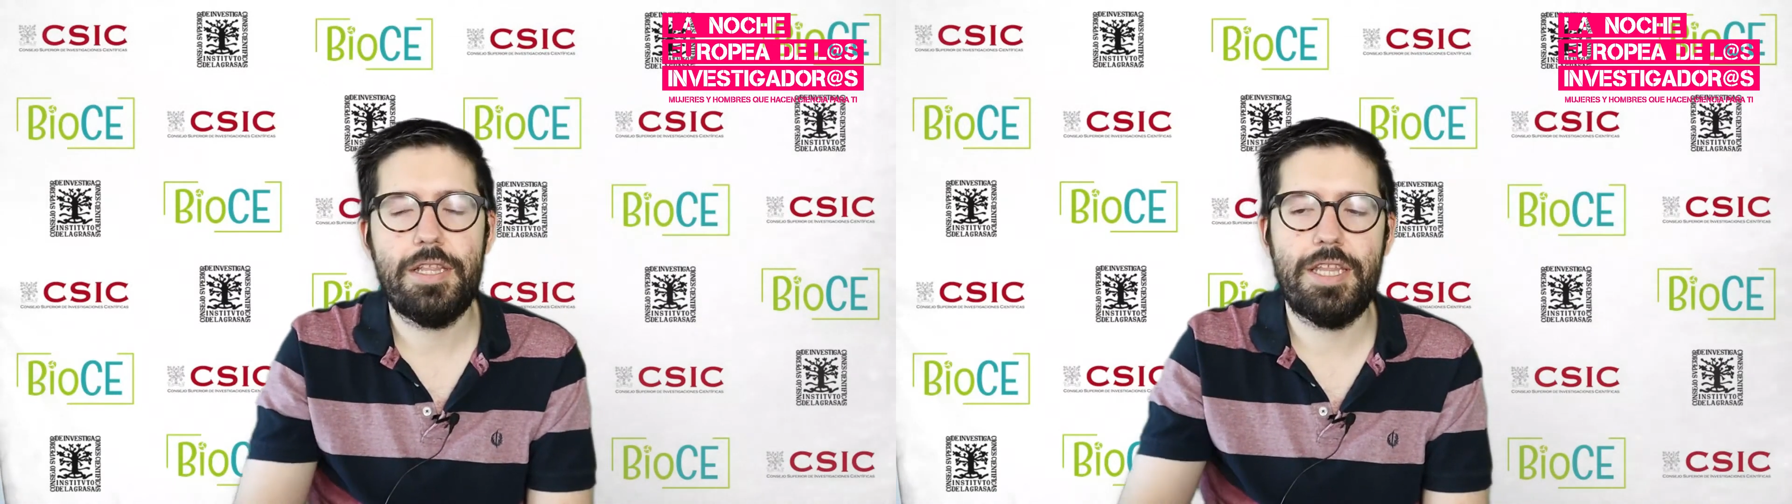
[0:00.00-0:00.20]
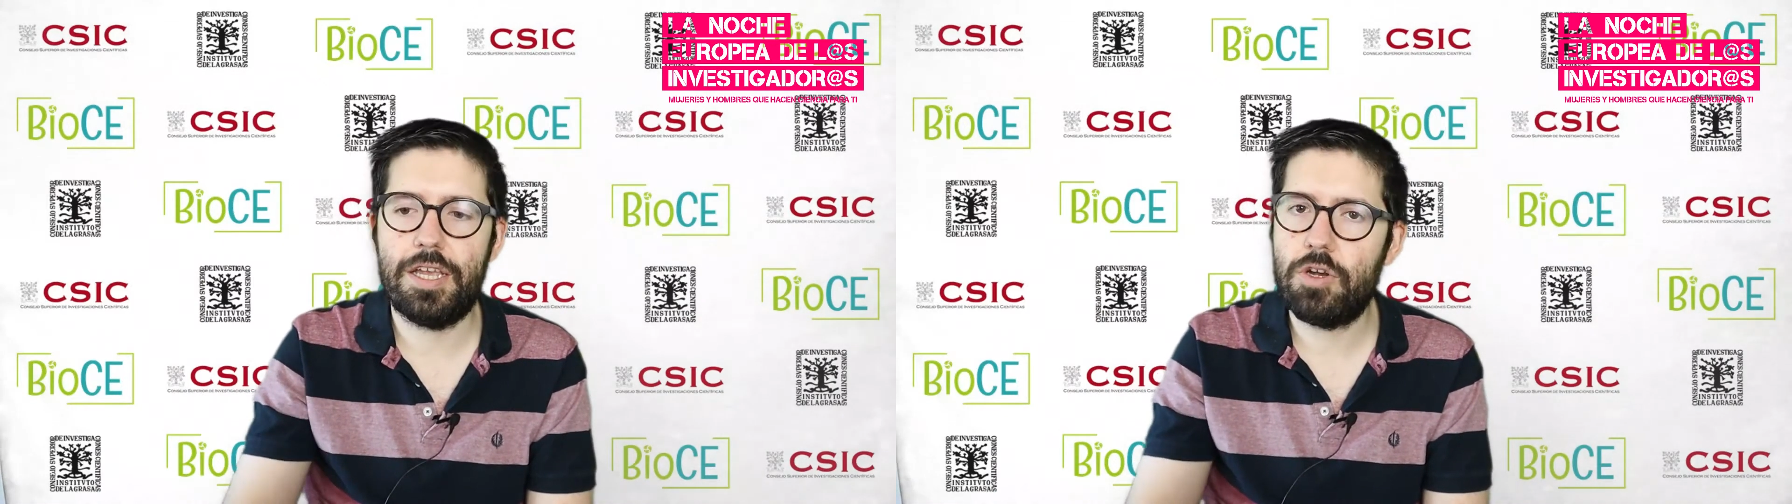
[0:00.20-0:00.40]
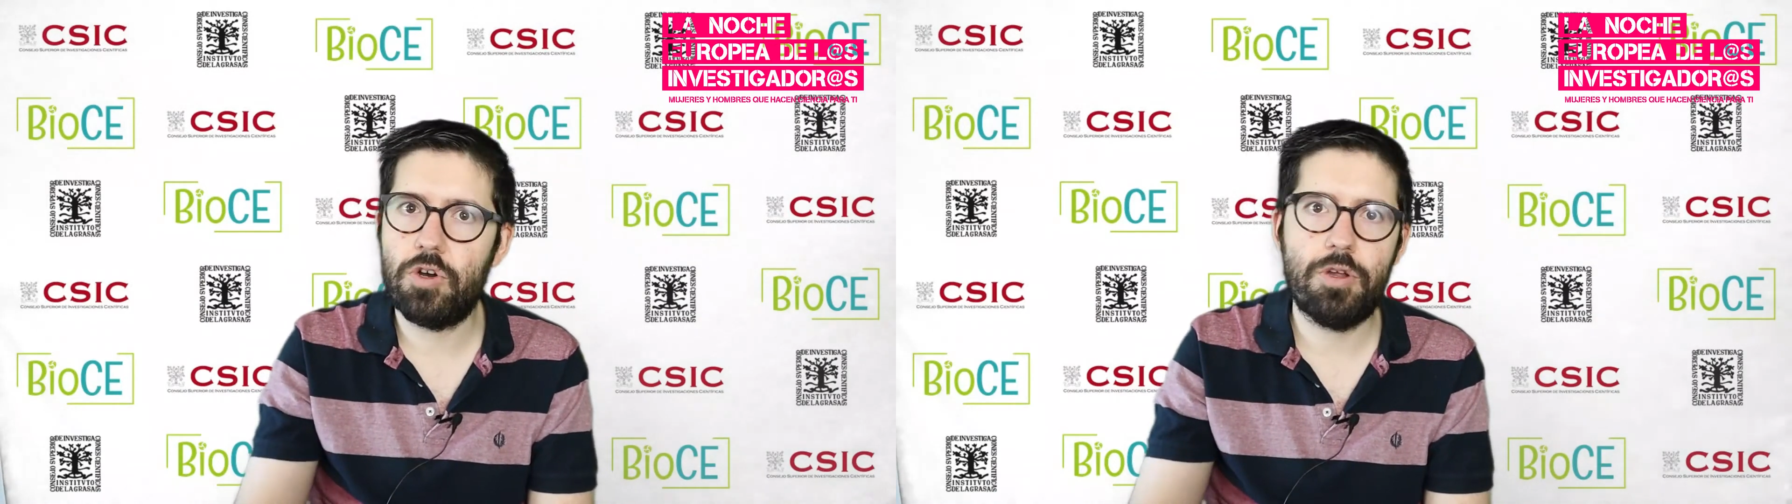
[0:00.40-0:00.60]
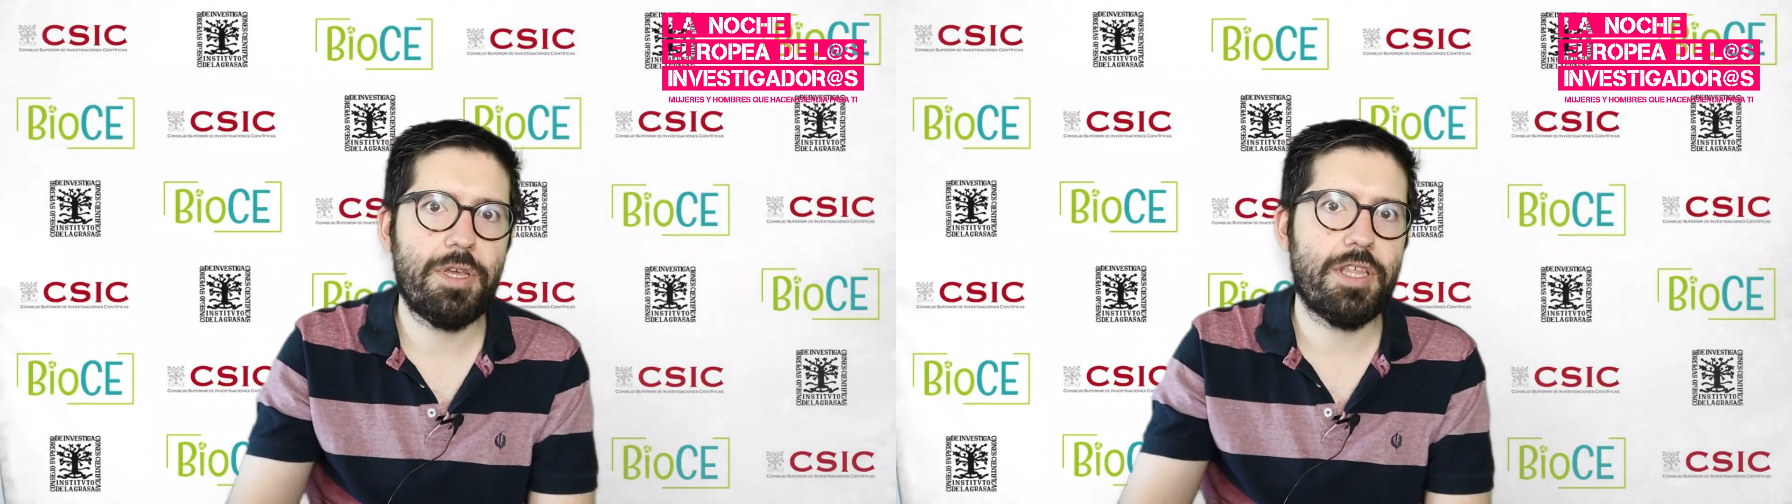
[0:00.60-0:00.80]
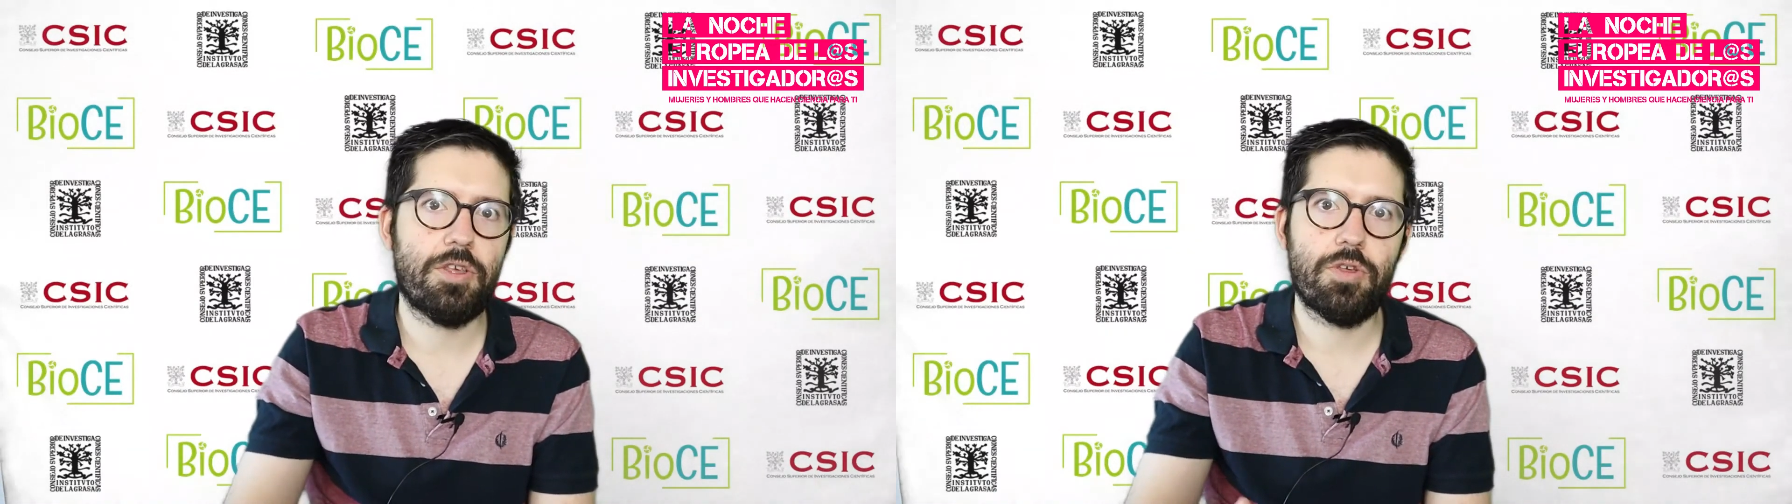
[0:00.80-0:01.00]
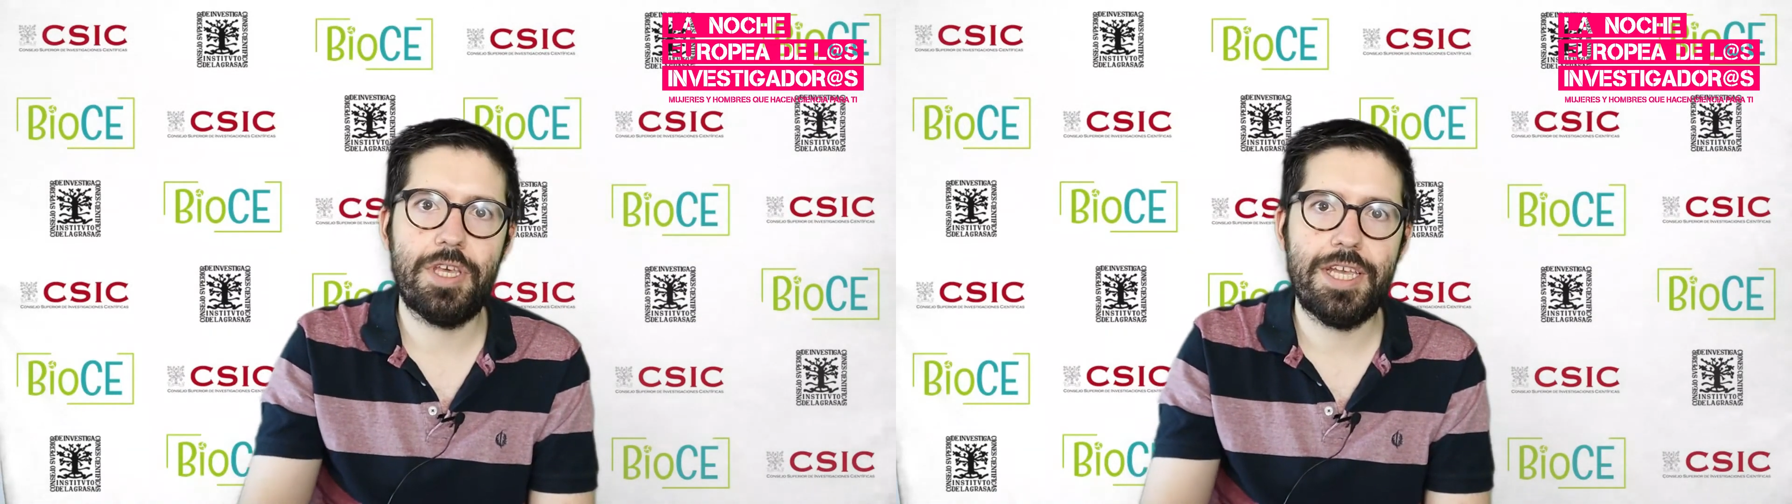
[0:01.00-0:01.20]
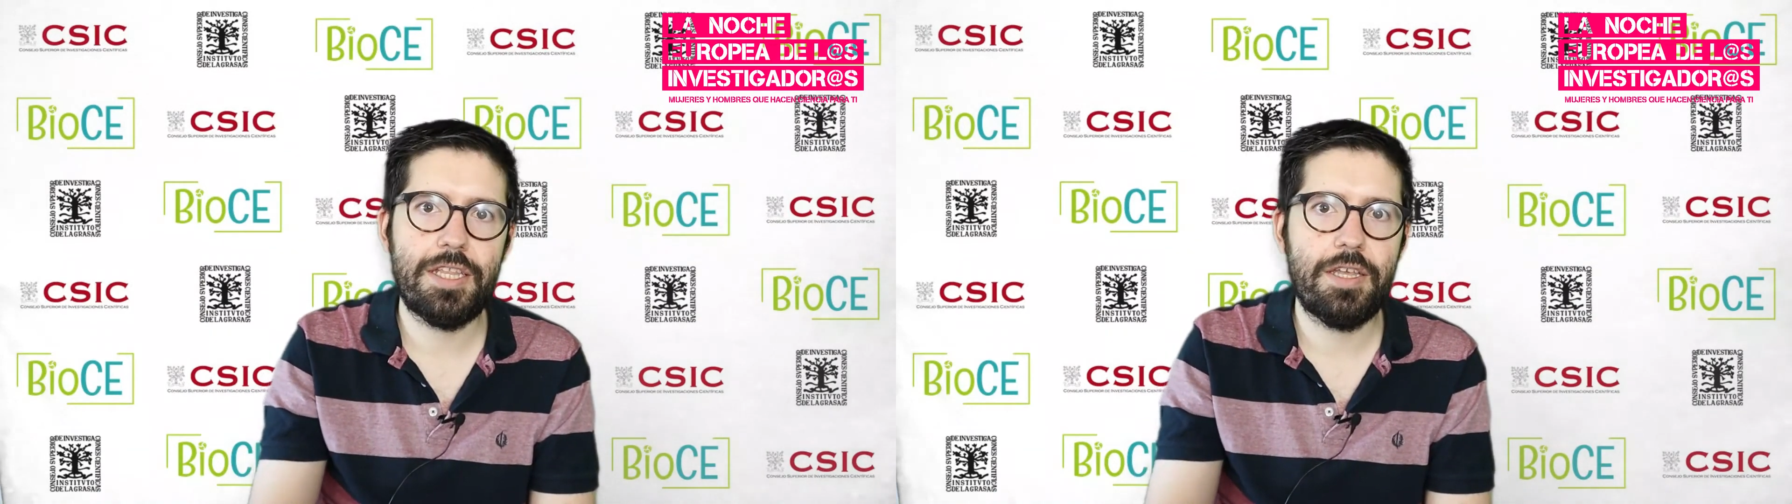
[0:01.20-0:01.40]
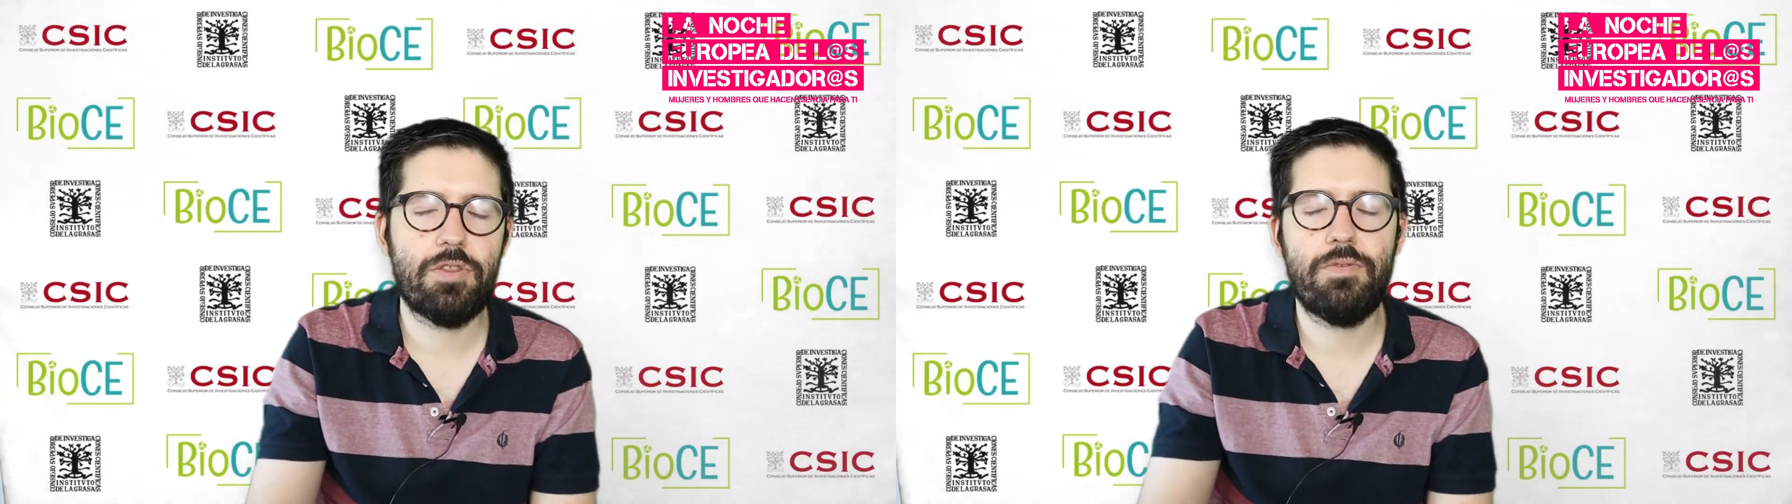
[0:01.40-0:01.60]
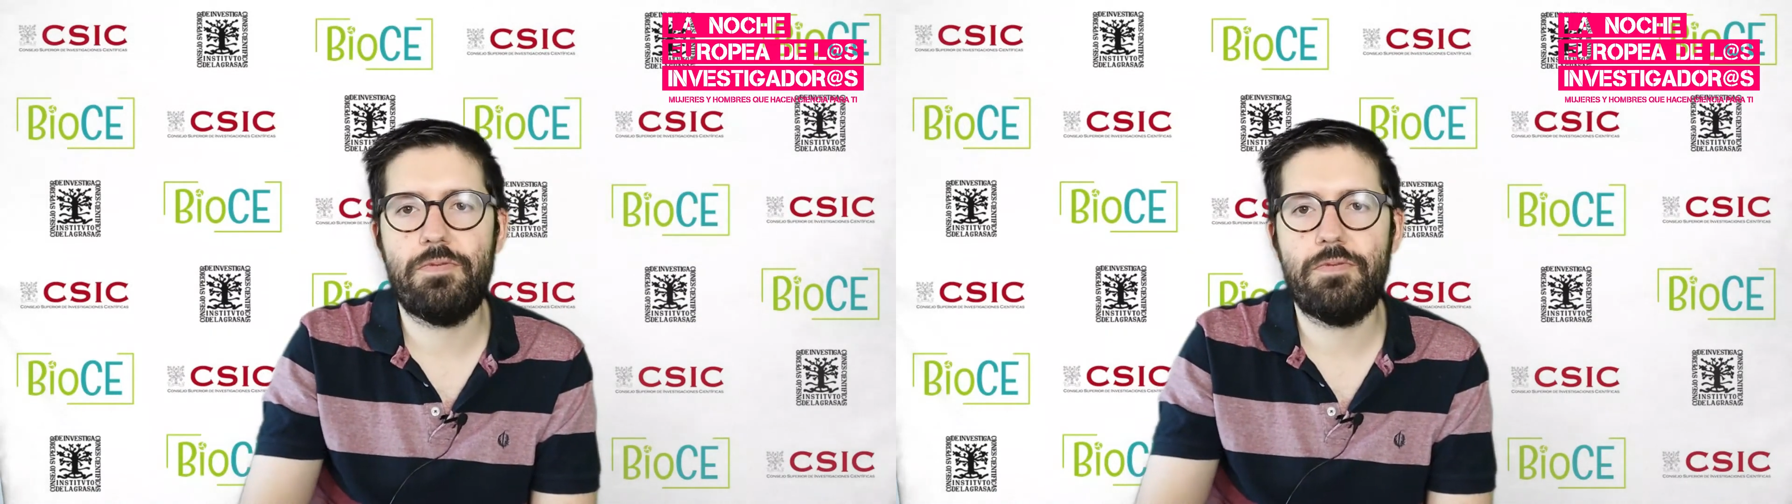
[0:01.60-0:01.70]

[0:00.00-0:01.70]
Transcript: the economy, the society,